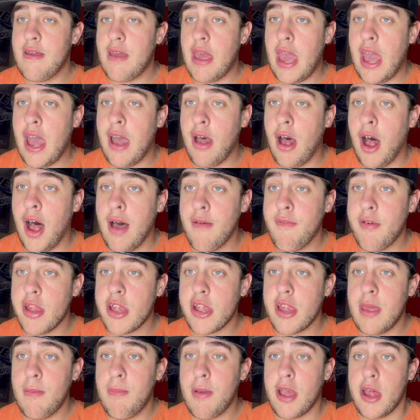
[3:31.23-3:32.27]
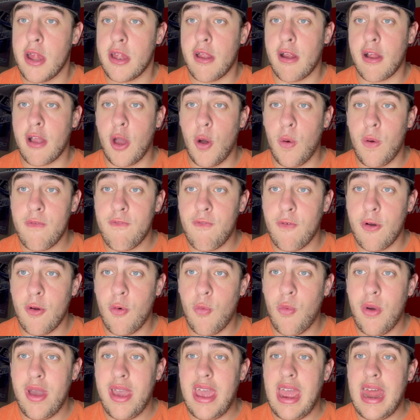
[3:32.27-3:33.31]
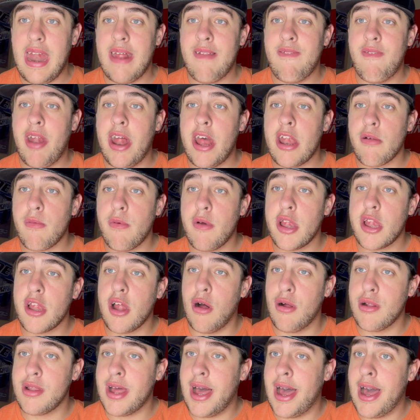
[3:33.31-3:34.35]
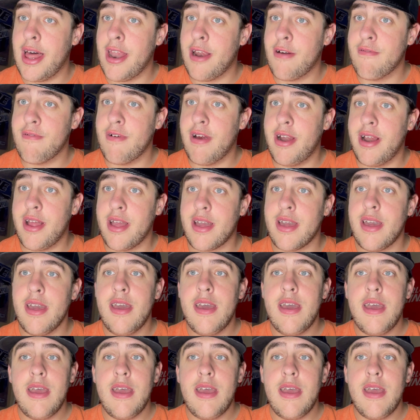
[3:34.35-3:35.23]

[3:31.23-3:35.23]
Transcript: obviously because they're going for the win, and that's when we saw Tyler Reddick